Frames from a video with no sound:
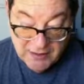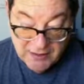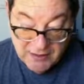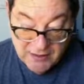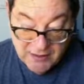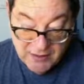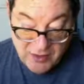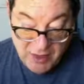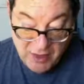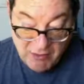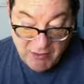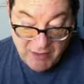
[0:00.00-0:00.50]

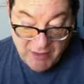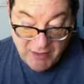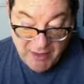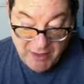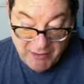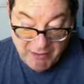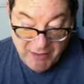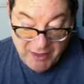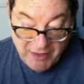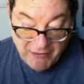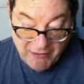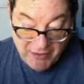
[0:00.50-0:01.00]
some of
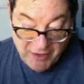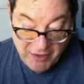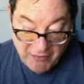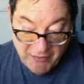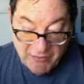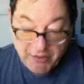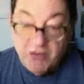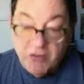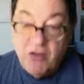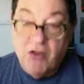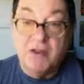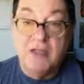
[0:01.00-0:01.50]
them have come
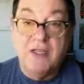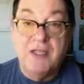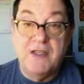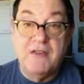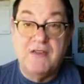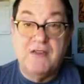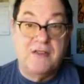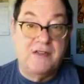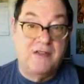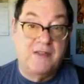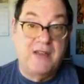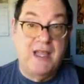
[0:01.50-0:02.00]
a long
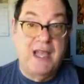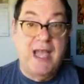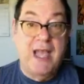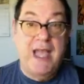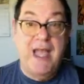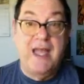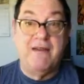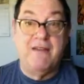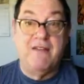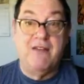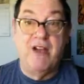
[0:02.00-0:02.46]
distance. And they had.